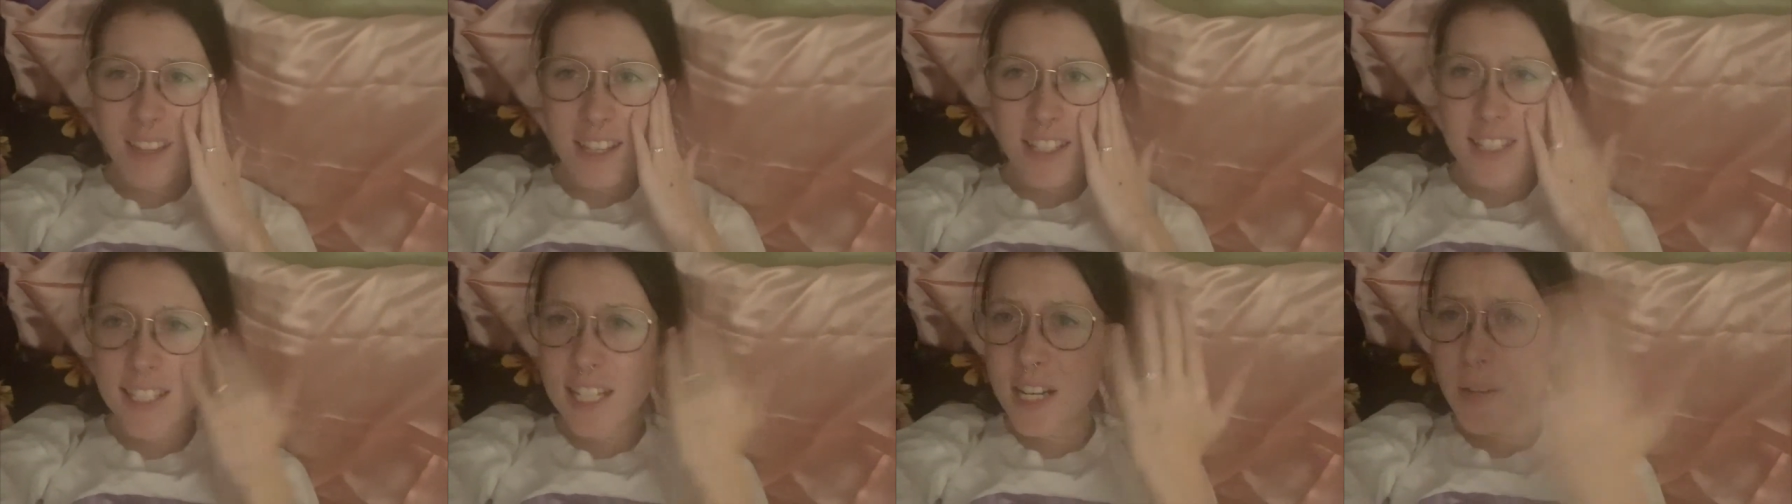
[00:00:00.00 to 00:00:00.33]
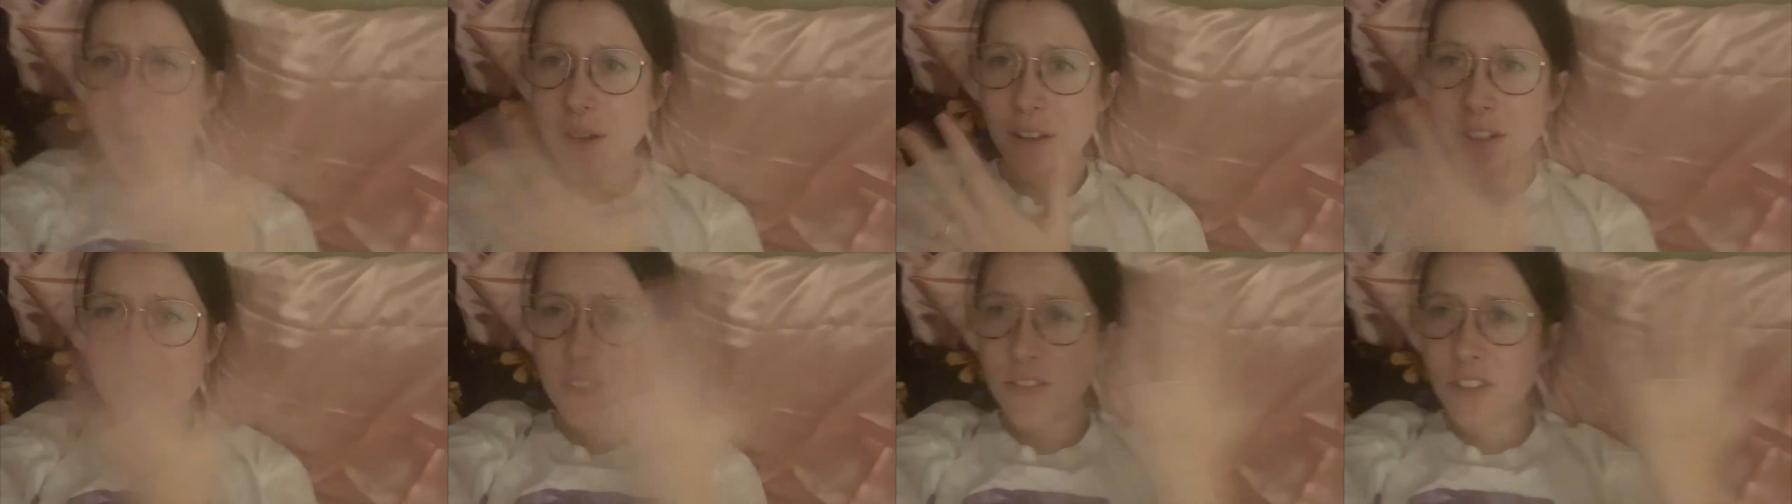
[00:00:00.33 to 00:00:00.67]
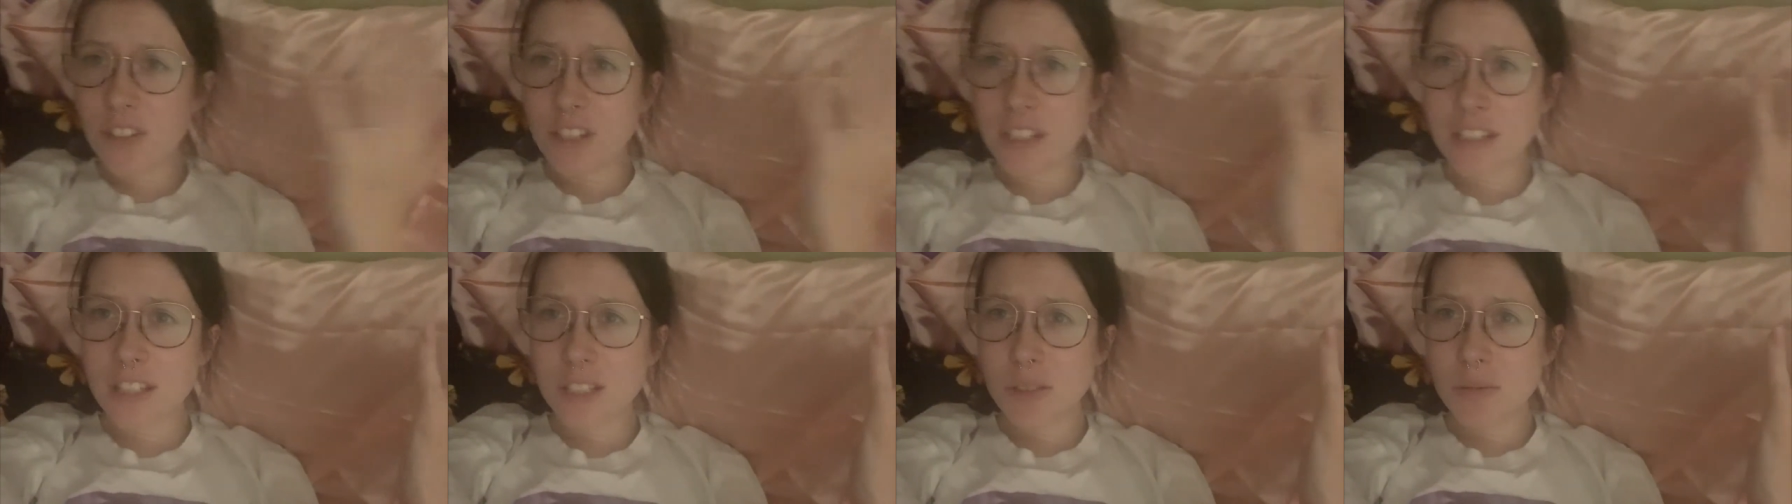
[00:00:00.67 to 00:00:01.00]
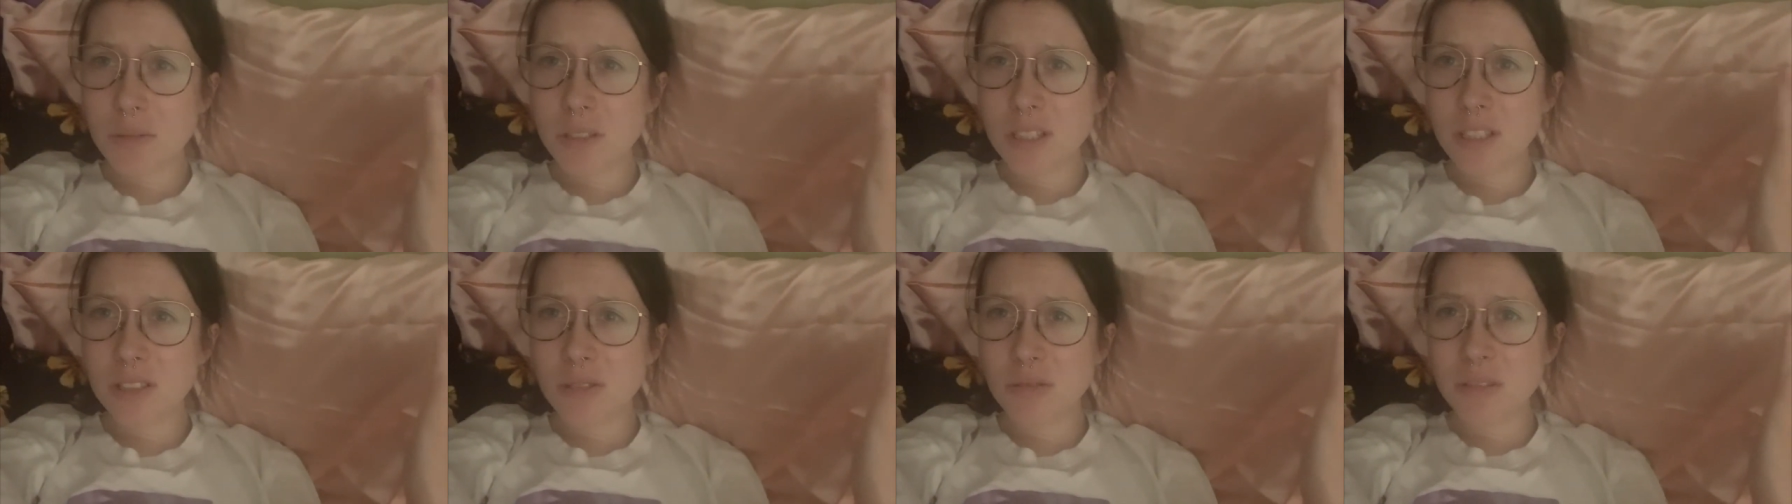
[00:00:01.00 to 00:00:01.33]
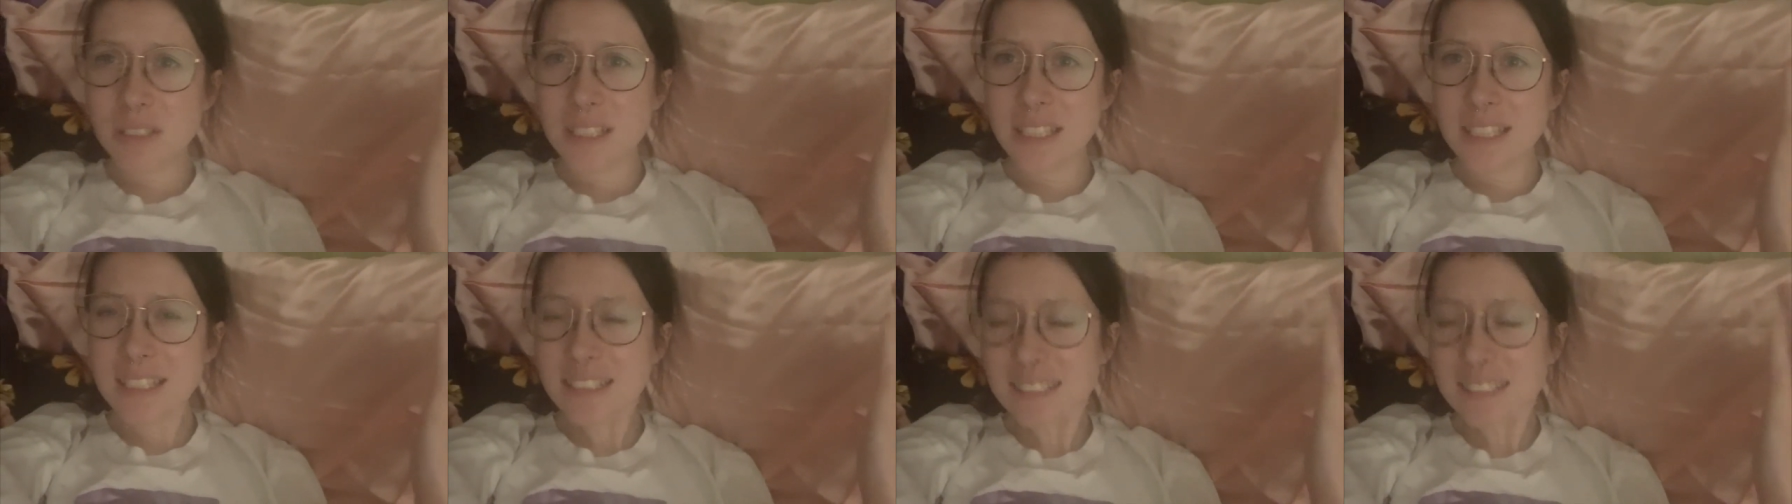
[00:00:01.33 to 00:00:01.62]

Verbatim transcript: Is anyone else feeling this way this week?